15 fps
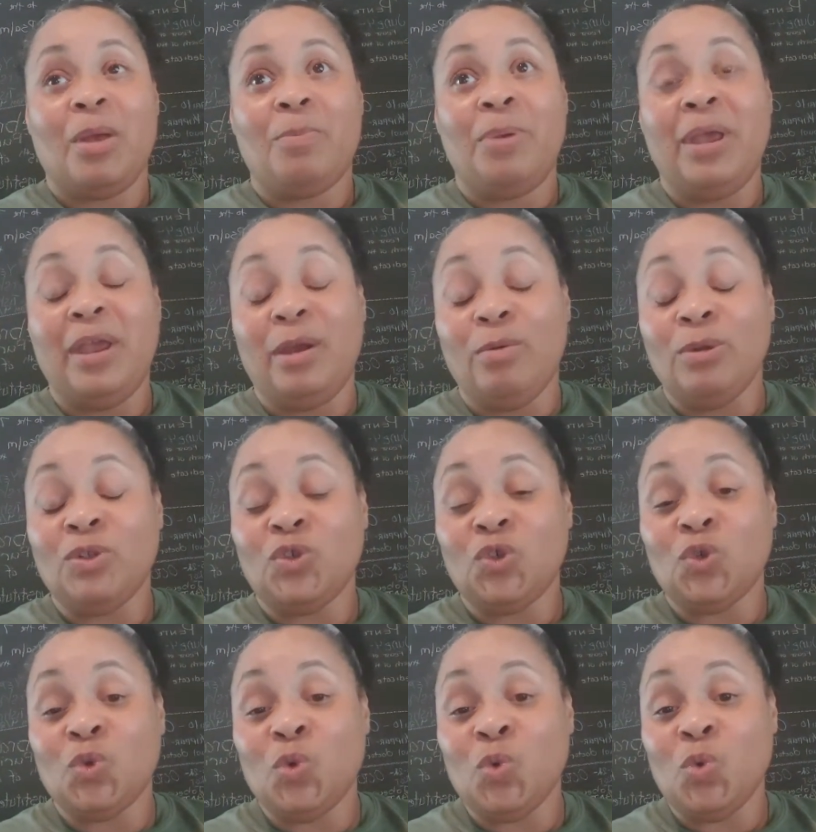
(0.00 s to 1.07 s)

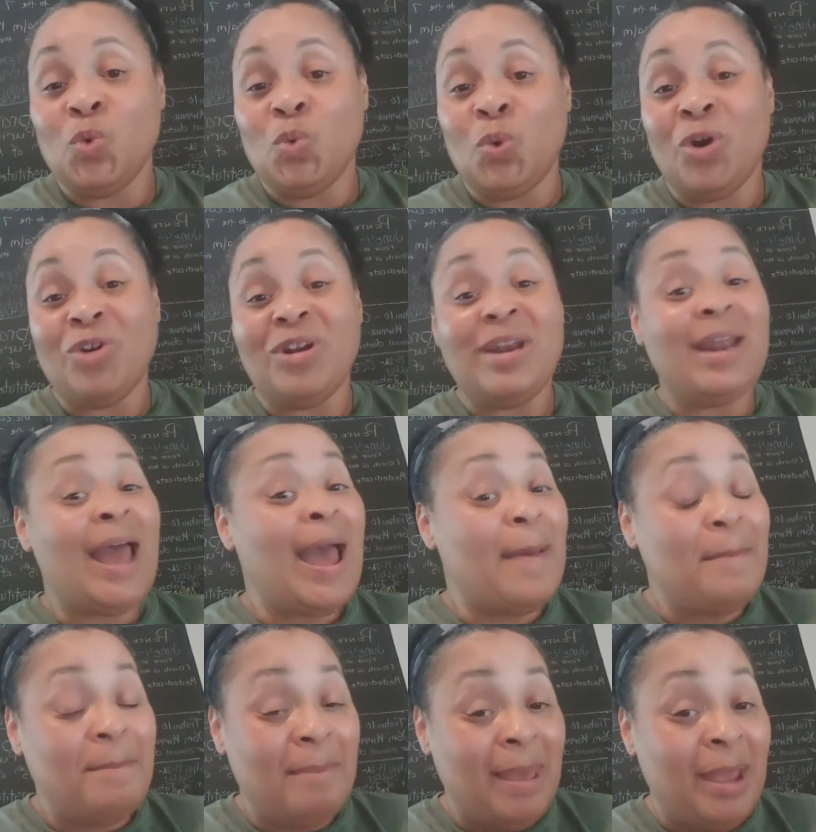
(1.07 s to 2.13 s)
parents who were not
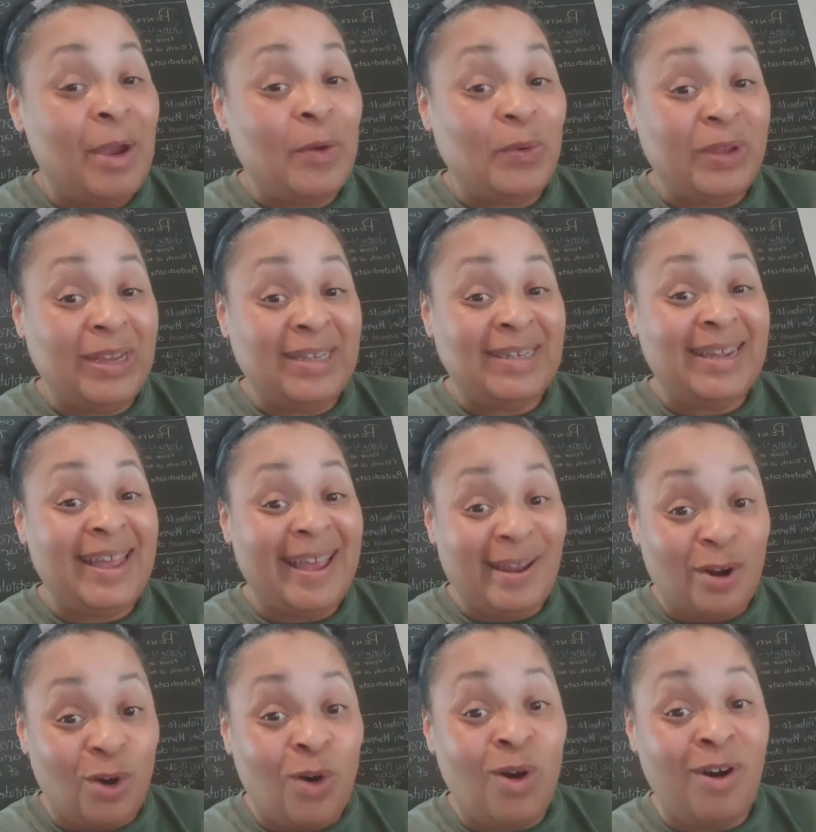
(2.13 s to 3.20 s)
married at
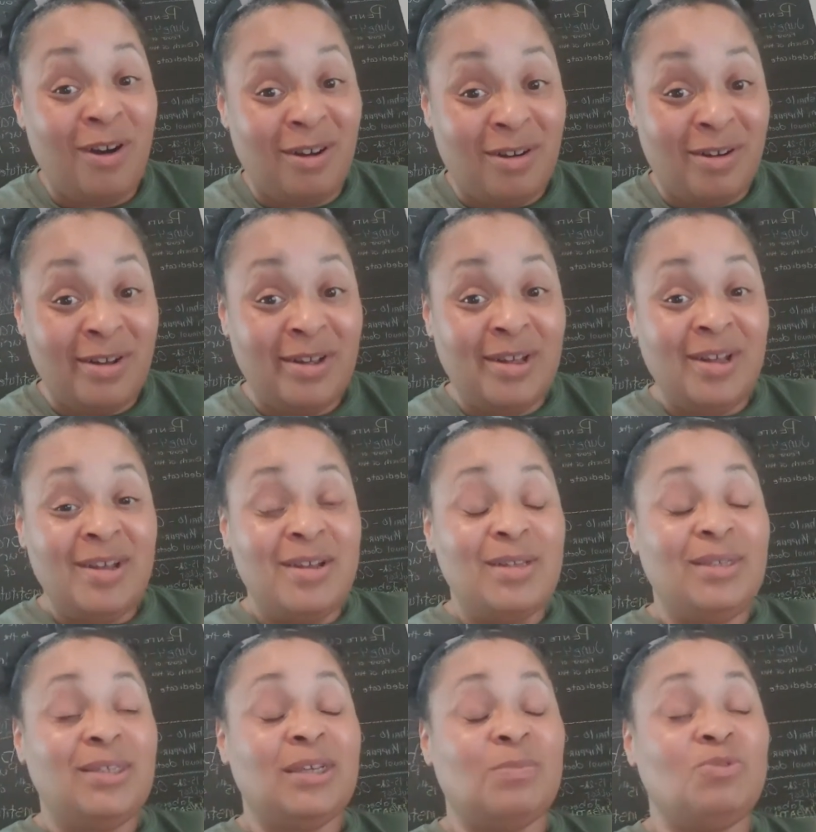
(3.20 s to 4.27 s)
all.
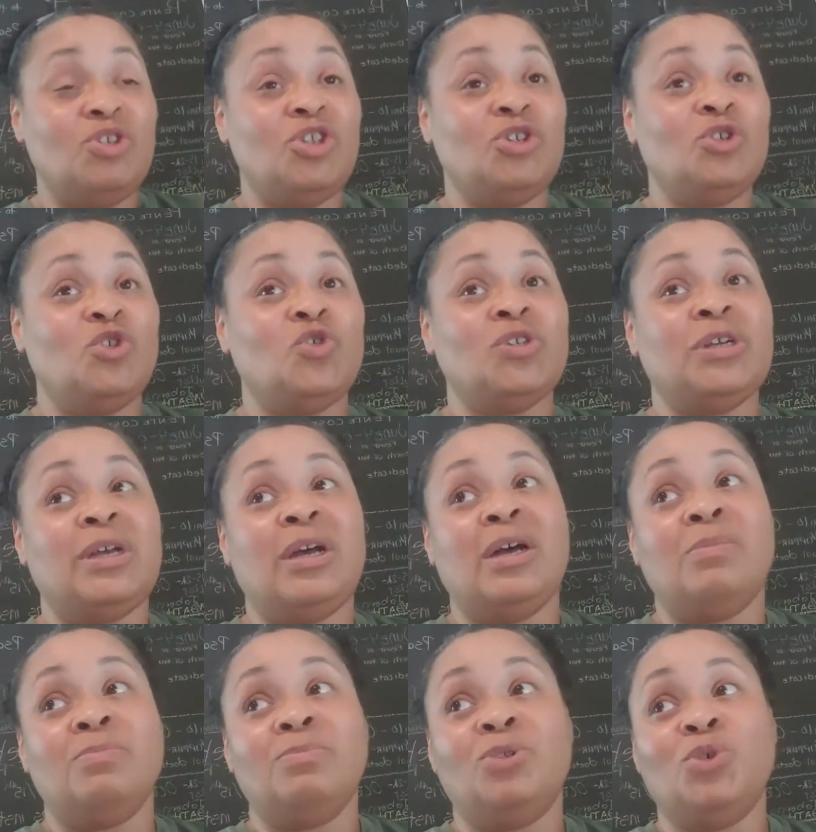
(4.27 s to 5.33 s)
Some children
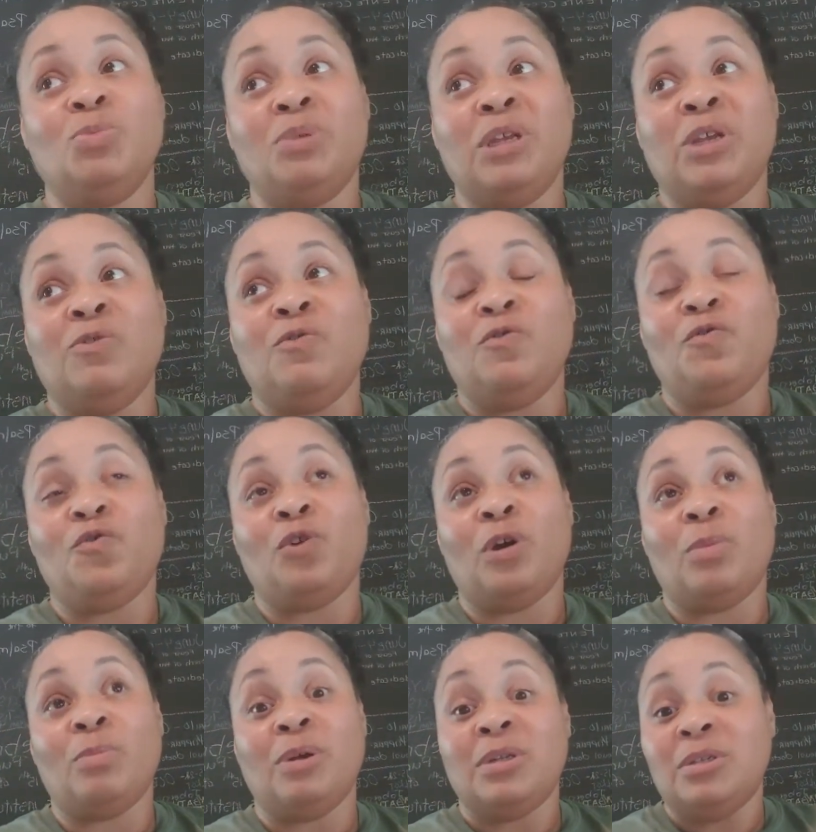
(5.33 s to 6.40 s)
come to be
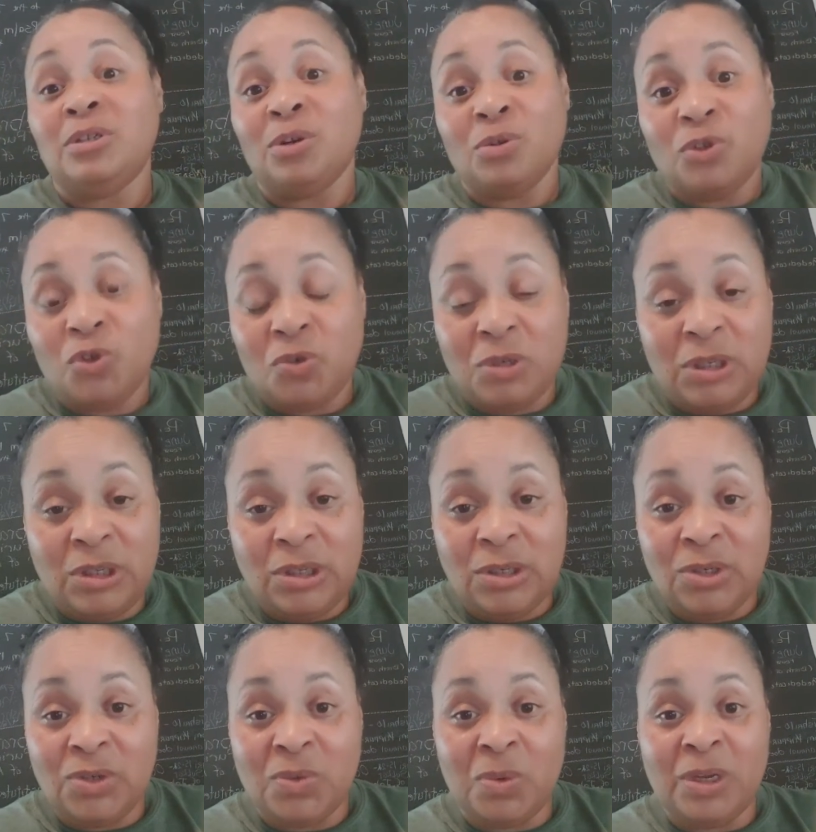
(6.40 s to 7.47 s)
from adulterous
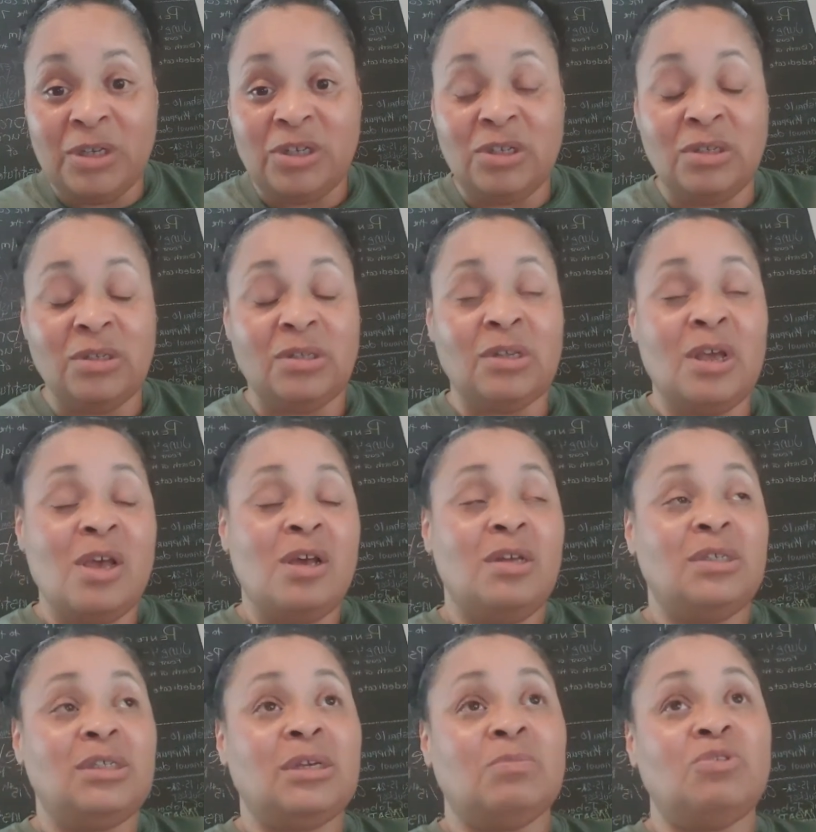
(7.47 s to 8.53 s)
situations.
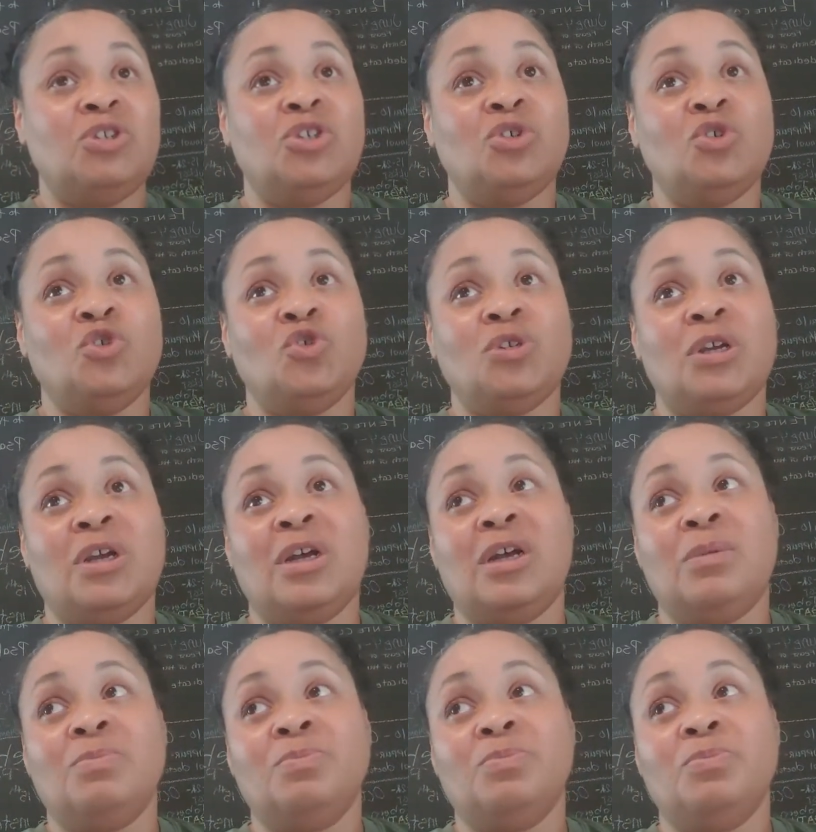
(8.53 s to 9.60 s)
Some children
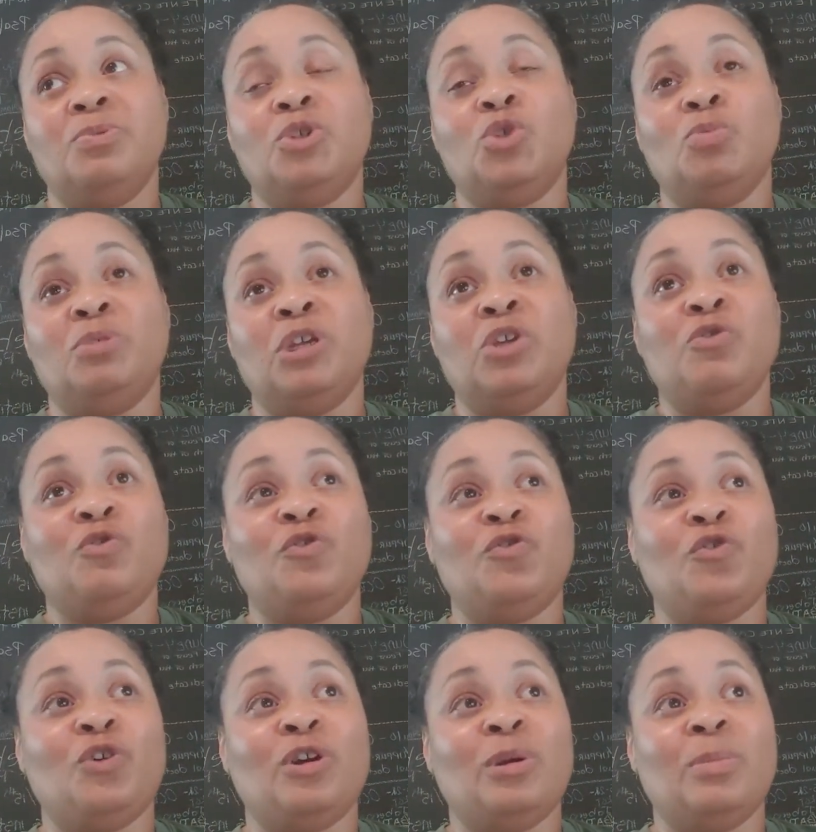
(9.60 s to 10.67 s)
come to be
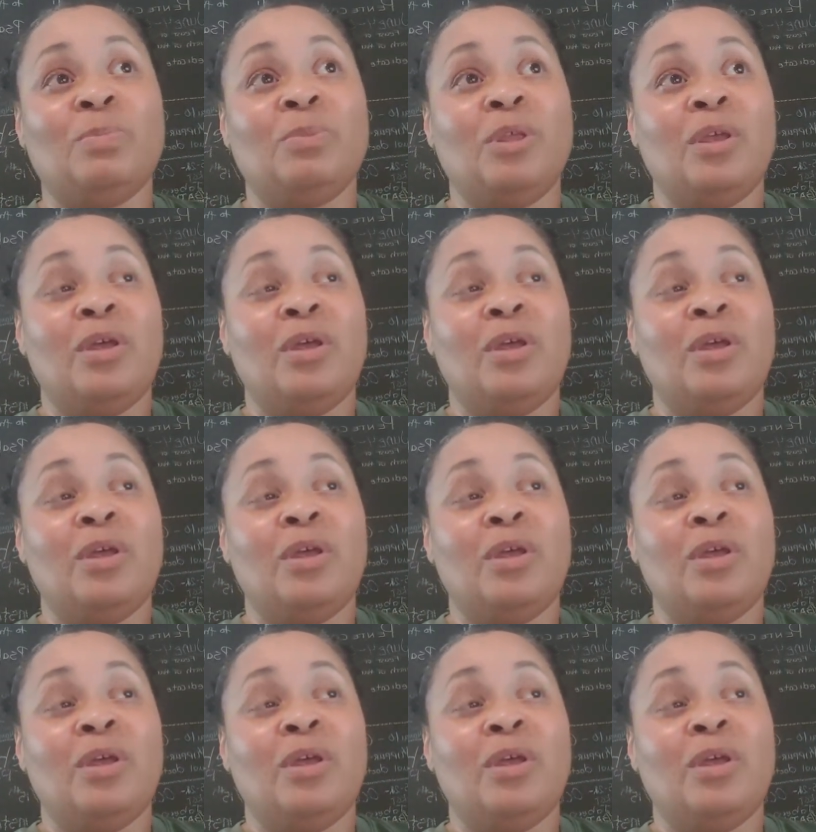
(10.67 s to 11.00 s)
from